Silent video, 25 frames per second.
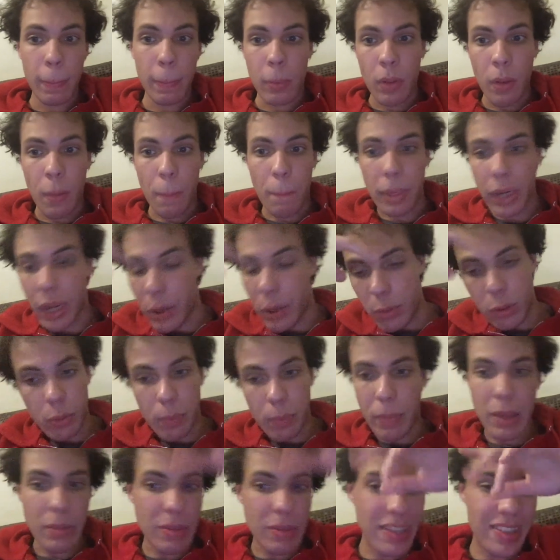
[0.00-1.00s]
But I will
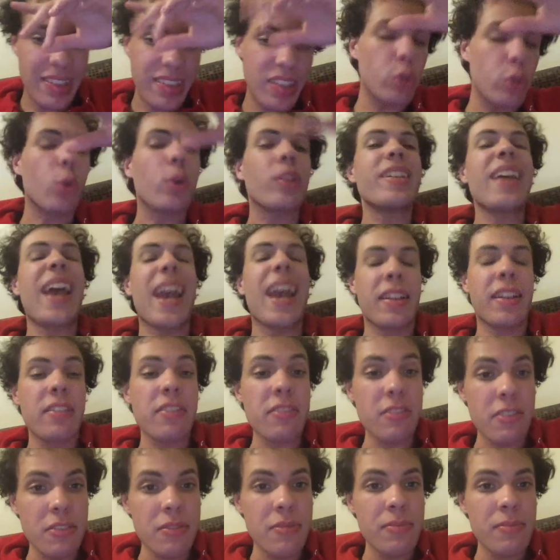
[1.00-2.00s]
maybe see your
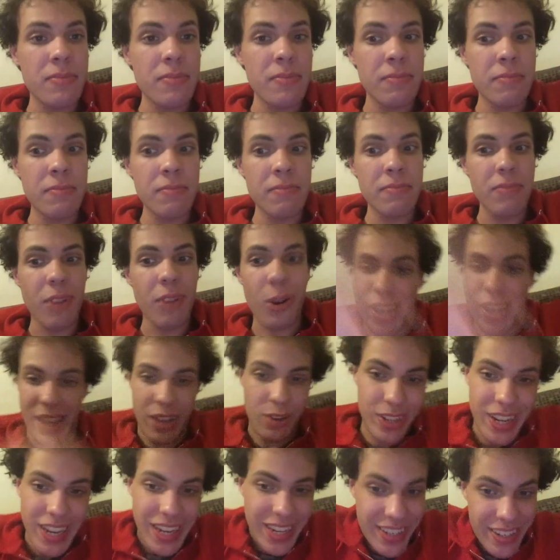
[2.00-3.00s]
text. Okay, good
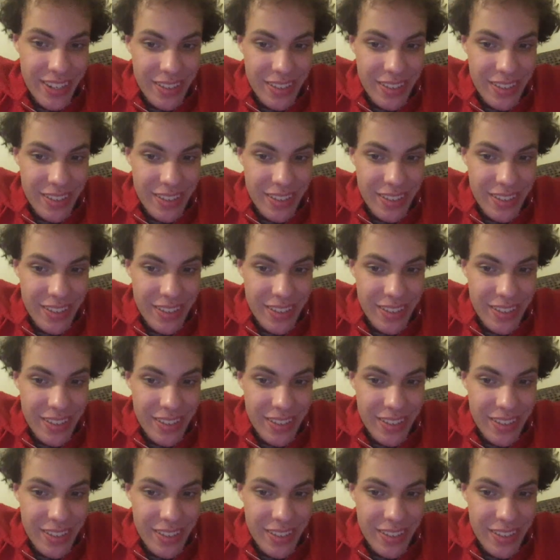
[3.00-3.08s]
night.